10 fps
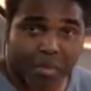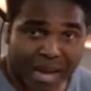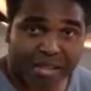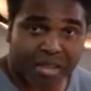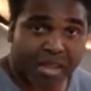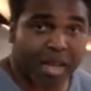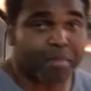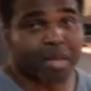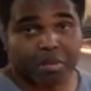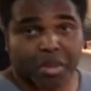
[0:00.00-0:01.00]
the passenger side,
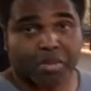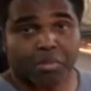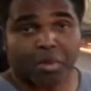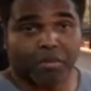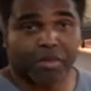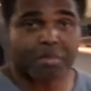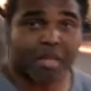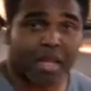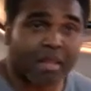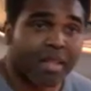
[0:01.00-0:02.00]
but I'm going to do both of them
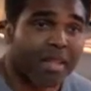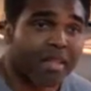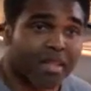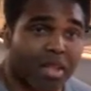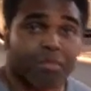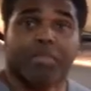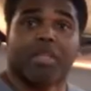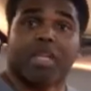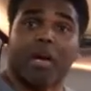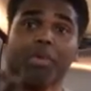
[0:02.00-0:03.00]
today. So
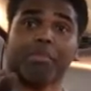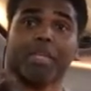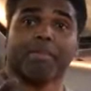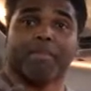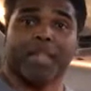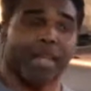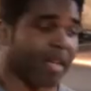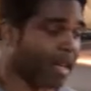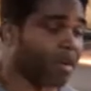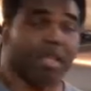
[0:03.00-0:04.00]
come with me,
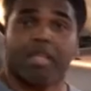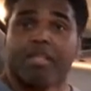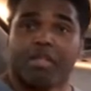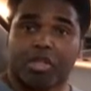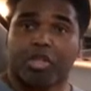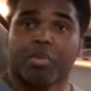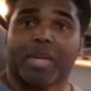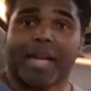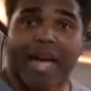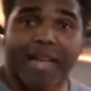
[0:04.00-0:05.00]
and I'm going to show you
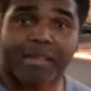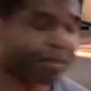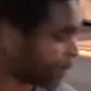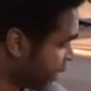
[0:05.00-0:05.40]
what I got